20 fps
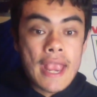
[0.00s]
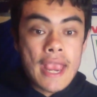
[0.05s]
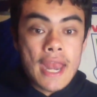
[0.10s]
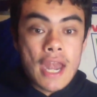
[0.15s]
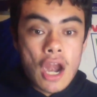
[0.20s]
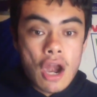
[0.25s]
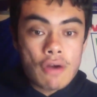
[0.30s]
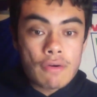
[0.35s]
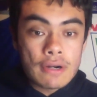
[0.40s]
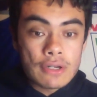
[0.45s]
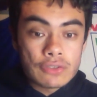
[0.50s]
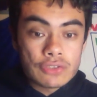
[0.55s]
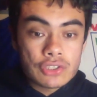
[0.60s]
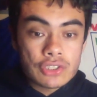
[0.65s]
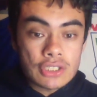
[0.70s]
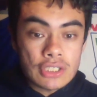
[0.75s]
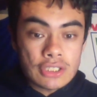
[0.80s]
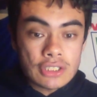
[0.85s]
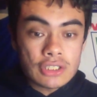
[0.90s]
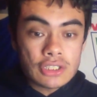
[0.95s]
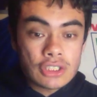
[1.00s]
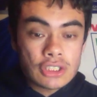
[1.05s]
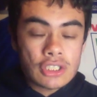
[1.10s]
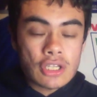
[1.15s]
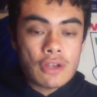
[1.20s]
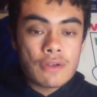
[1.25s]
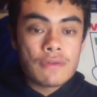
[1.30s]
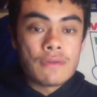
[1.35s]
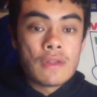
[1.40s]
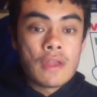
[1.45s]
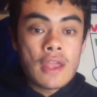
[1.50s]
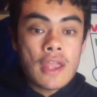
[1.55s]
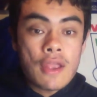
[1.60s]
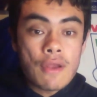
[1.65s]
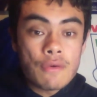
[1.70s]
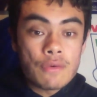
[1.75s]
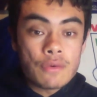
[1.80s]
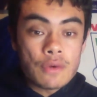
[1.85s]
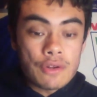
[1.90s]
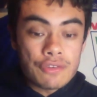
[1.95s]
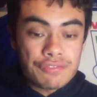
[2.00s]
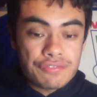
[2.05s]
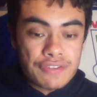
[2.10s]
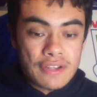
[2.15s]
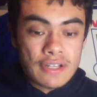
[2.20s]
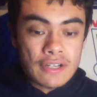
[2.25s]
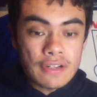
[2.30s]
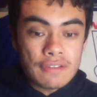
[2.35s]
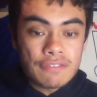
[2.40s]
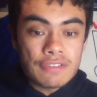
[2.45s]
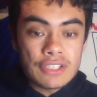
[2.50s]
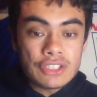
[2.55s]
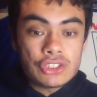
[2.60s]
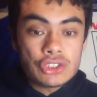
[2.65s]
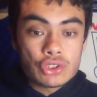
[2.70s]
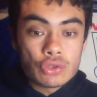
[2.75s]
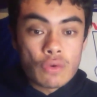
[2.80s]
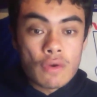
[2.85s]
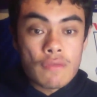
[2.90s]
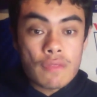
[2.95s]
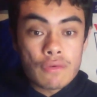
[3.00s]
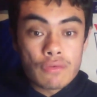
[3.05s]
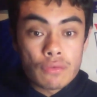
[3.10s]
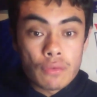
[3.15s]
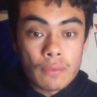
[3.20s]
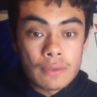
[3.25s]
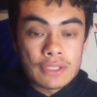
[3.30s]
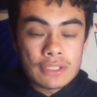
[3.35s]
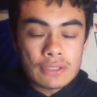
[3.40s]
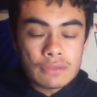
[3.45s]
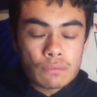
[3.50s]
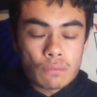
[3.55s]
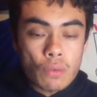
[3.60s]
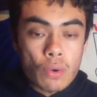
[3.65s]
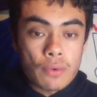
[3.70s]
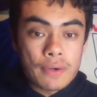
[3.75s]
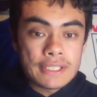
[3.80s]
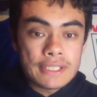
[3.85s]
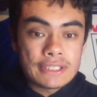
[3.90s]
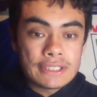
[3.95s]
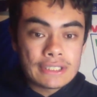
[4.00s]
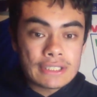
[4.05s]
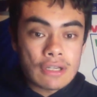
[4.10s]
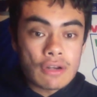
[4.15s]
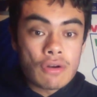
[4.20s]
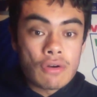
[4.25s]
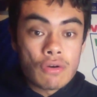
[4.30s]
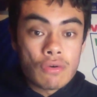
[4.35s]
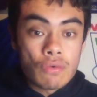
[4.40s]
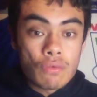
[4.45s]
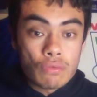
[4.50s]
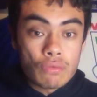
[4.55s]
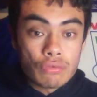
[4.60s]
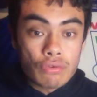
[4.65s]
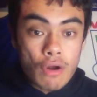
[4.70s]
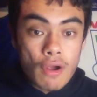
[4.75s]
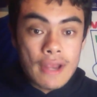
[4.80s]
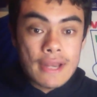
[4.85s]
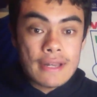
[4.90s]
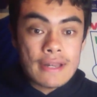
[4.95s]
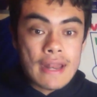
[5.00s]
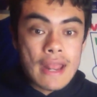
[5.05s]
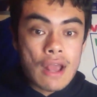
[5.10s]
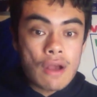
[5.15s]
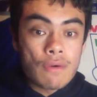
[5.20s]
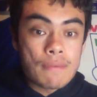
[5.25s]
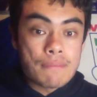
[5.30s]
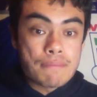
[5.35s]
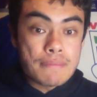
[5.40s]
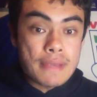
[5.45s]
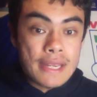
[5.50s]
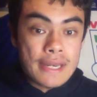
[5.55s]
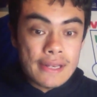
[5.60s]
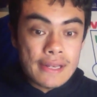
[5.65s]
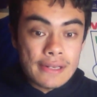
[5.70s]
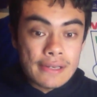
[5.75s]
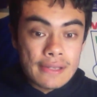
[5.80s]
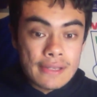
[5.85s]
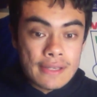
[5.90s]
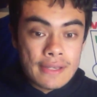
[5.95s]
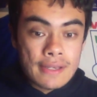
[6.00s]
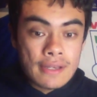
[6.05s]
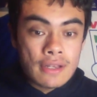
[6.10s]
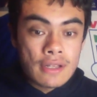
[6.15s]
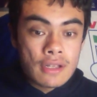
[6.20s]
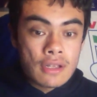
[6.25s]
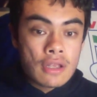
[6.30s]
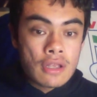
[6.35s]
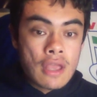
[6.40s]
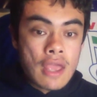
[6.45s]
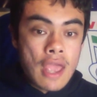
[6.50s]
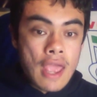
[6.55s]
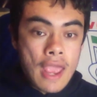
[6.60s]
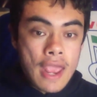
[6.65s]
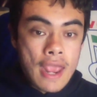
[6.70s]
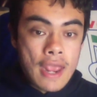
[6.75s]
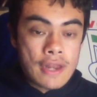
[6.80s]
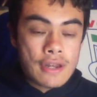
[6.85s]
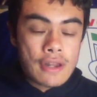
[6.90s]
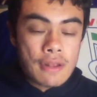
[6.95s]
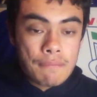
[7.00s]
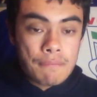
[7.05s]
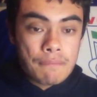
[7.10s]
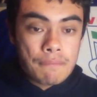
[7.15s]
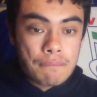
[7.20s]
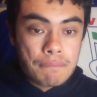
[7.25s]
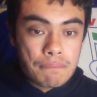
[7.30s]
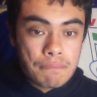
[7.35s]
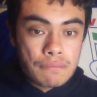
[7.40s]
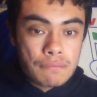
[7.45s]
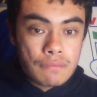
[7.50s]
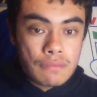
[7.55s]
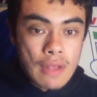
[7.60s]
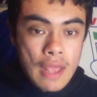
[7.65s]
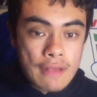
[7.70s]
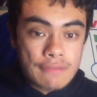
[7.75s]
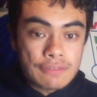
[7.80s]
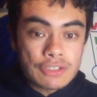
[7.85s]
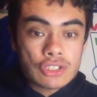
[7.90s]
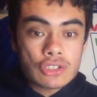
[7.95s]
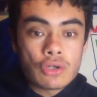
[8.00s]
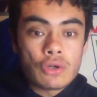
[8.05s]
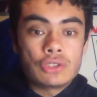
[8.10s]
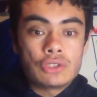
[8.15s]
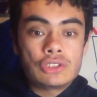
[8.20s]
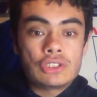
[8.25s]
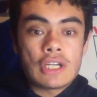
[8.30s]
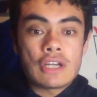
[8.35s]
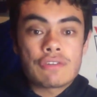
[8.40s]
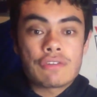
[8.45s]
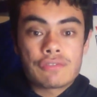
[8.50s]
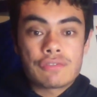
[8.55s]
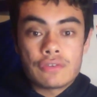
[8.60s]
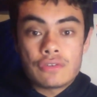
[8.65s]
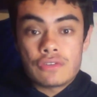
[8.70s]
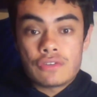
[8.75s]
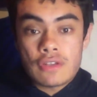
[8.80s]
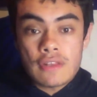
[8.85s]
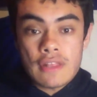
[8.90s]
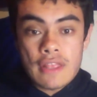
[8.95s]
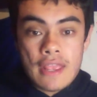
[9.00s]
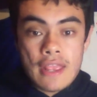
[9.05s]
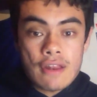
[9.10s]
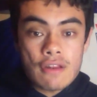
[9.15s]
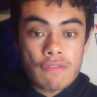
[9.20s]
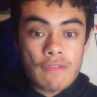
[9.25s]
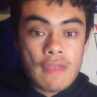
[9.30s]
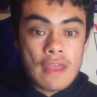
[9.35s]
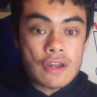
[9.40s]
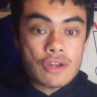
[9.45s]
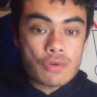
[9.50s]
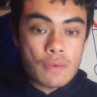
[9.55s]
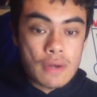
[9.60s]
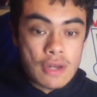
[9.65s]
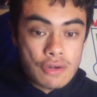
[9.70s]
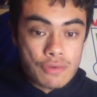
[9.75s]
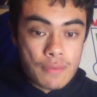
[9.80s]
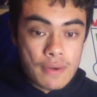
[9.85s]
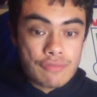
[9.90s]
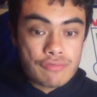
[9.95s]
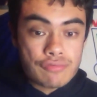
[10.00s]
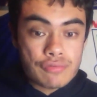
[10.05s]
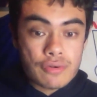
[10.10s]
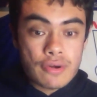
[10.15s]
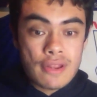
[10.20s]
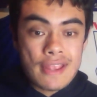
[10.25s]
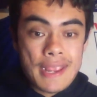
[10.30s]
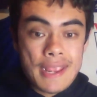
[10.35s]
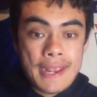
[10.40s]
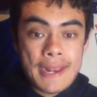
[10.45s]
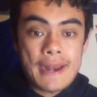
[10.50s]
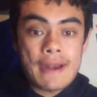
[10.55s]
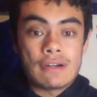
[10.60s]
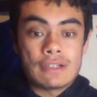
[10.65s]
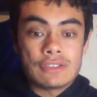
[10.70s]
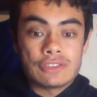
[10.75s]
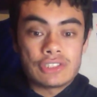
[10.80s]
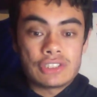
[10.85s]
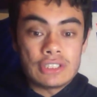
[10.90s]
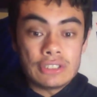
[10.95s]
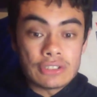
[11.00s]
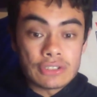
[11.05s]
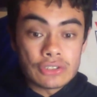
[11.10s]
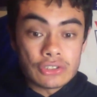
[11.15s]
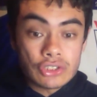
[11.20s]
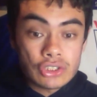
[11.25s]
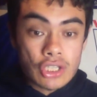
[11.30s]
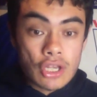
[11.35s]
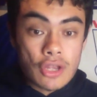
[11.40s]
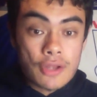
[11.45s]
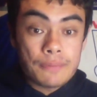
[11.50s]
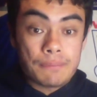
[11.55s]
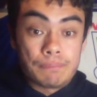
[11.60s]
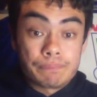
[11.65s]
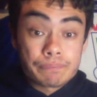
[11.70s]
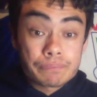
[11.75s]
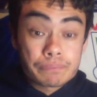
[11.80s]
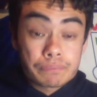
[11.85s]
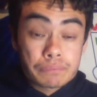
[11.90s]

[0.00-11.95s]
NRL season, so he'll effectively join the Warriors right now, immediately, and have his contract through to the end of that 2023 NRL season. So,